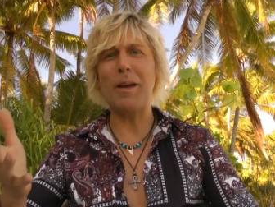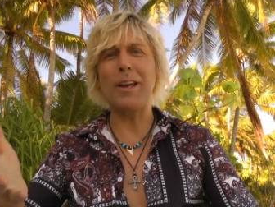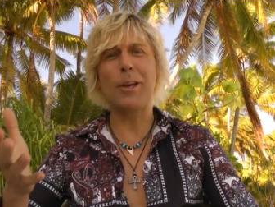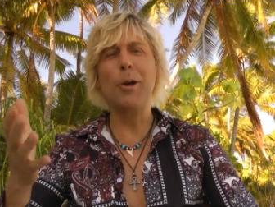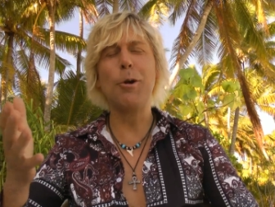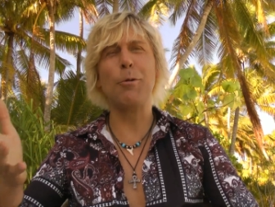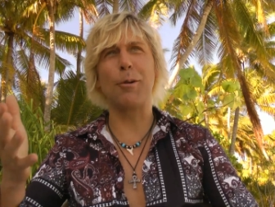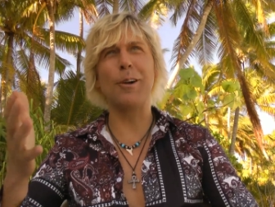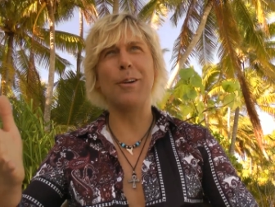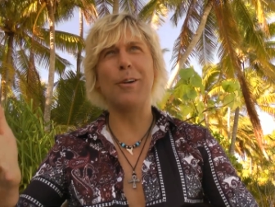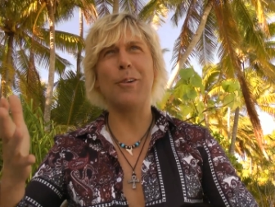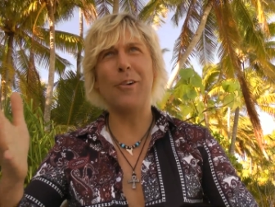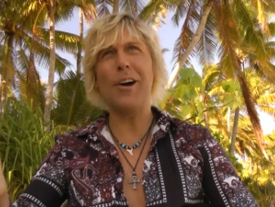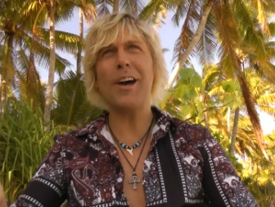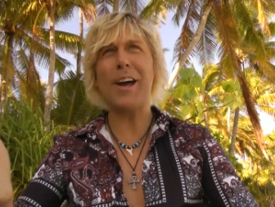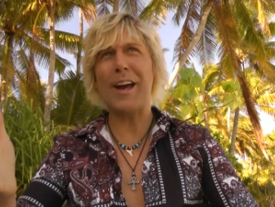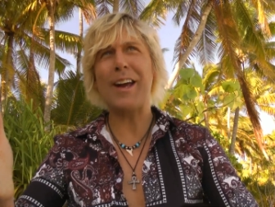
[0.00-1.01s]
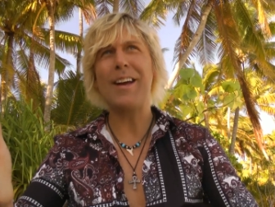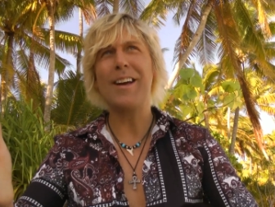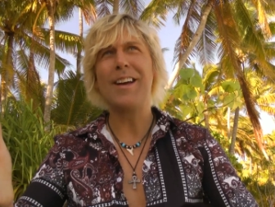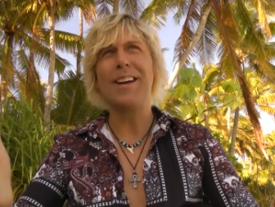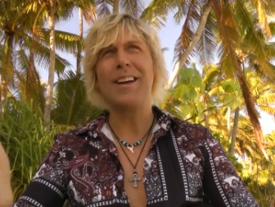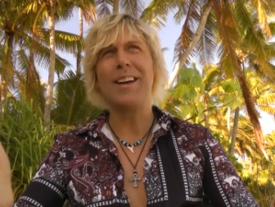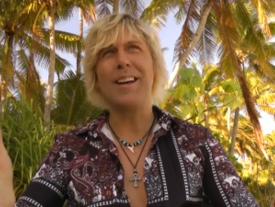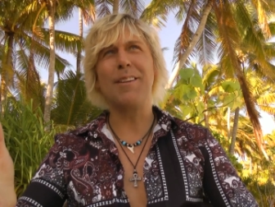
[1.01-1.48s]
make you run away.
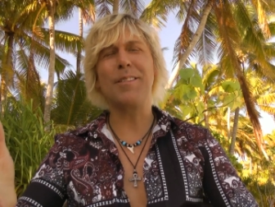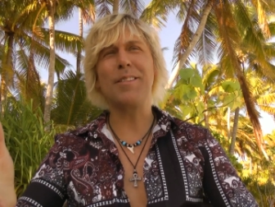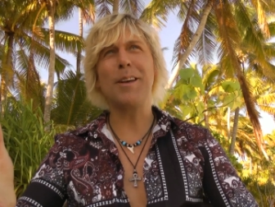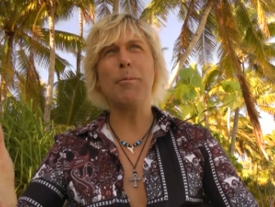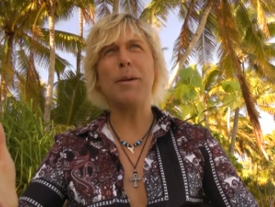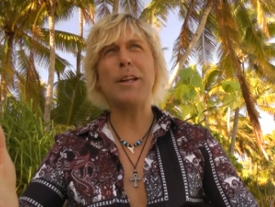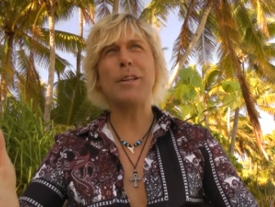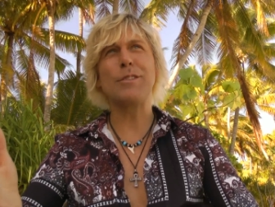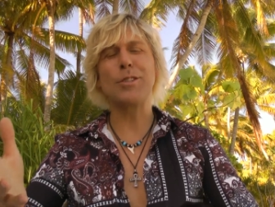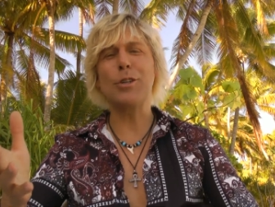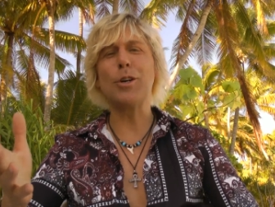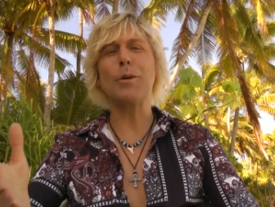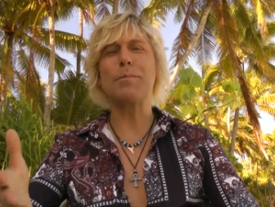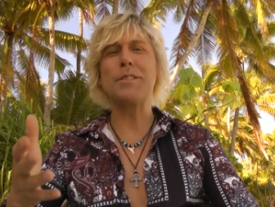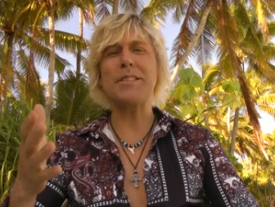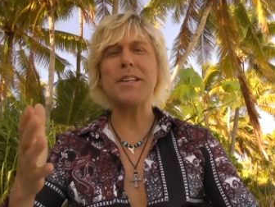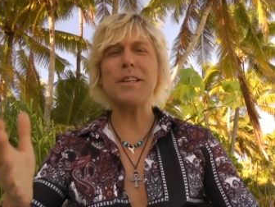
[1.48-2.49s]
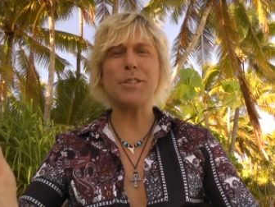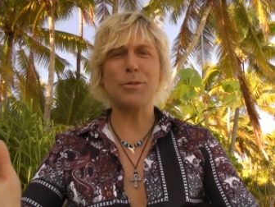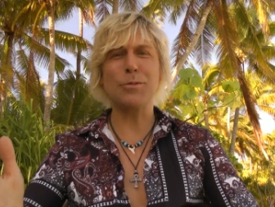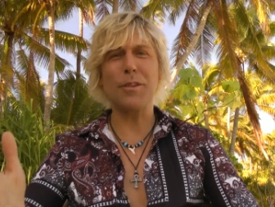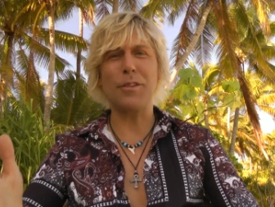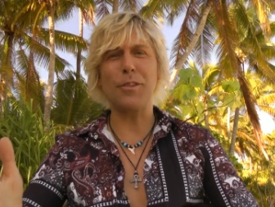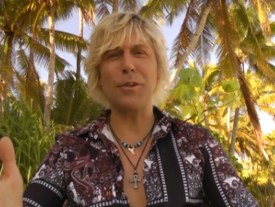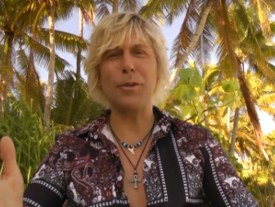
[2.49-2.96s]
If somebody's so obsessed
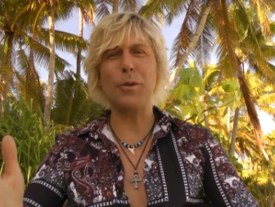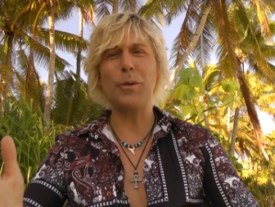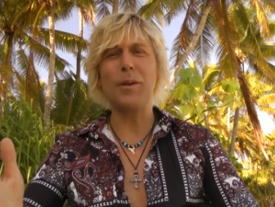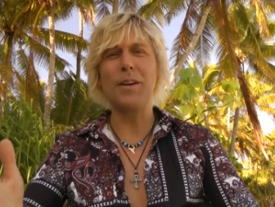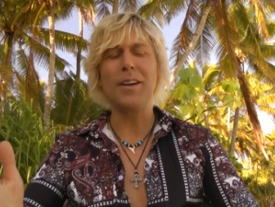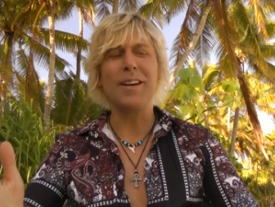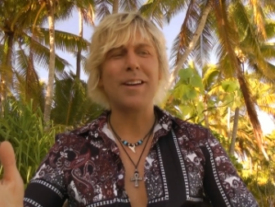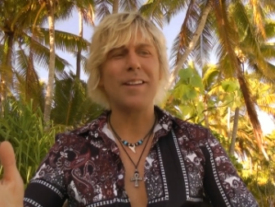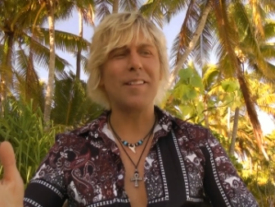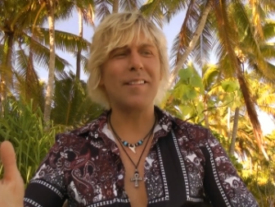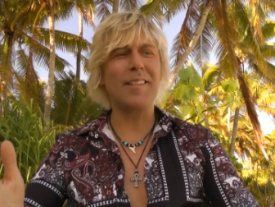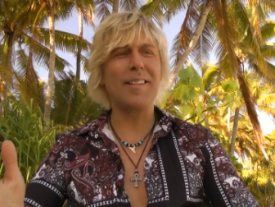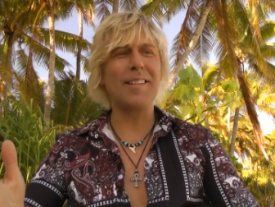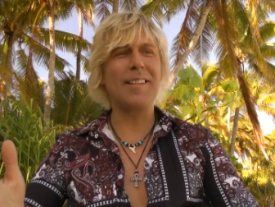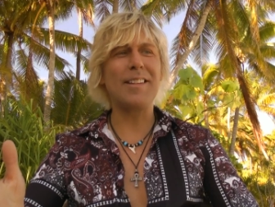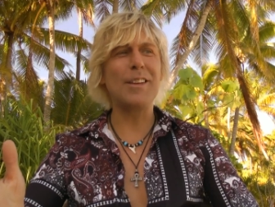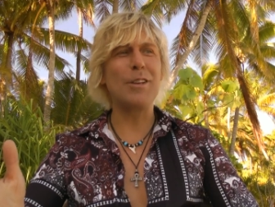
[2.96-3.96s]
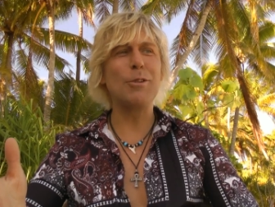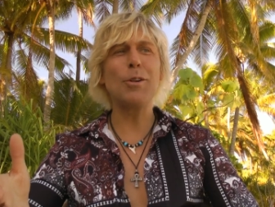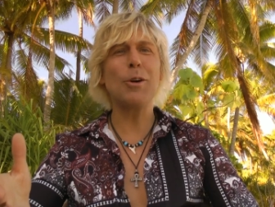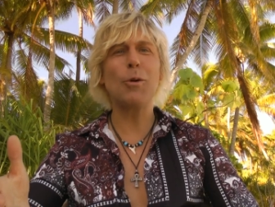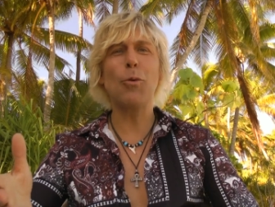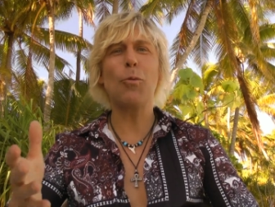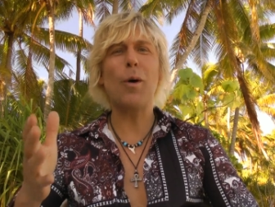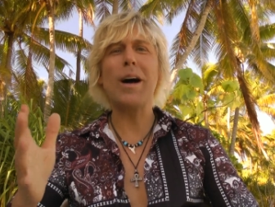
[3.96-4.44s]
with you, uh, uh, you
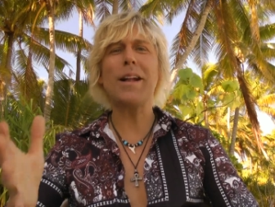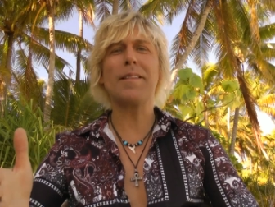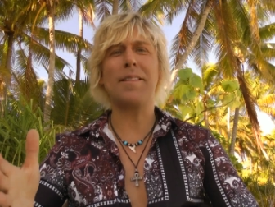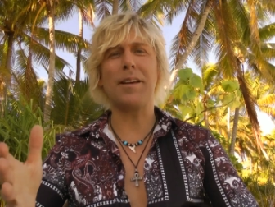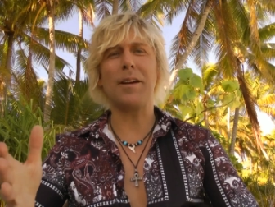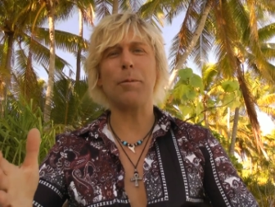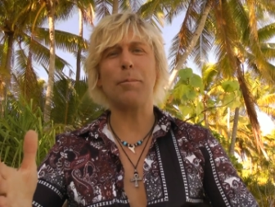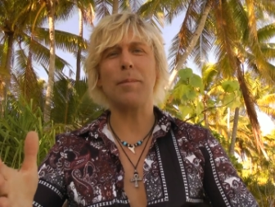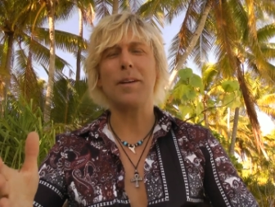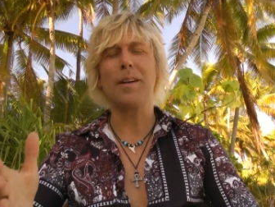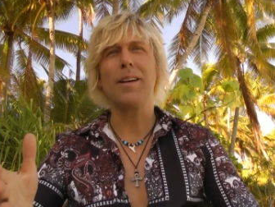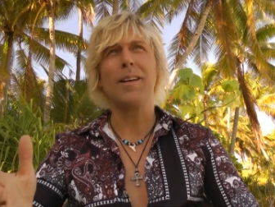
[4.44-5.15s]
don't want them.